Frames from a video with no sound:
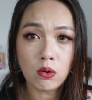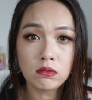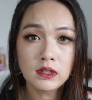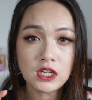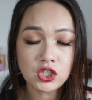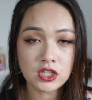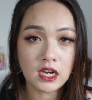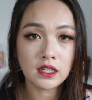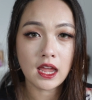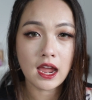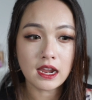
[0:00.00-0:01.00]
only shade
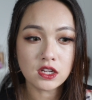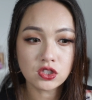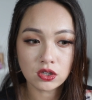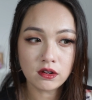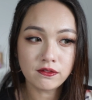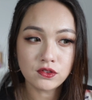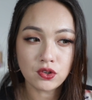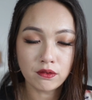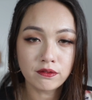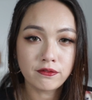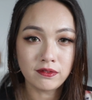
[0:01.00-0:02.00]
that I sort of
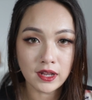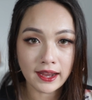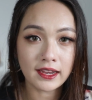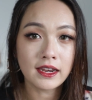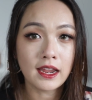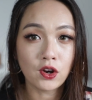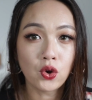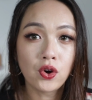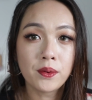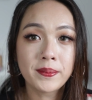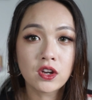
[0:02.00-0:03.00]
don't like it at
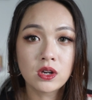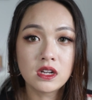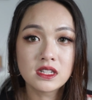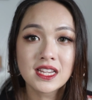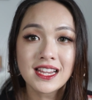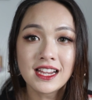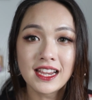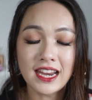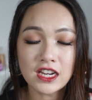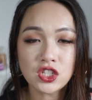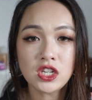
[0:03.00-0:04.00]
all, because it
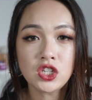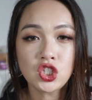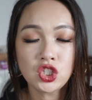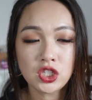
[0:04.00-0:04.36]
actually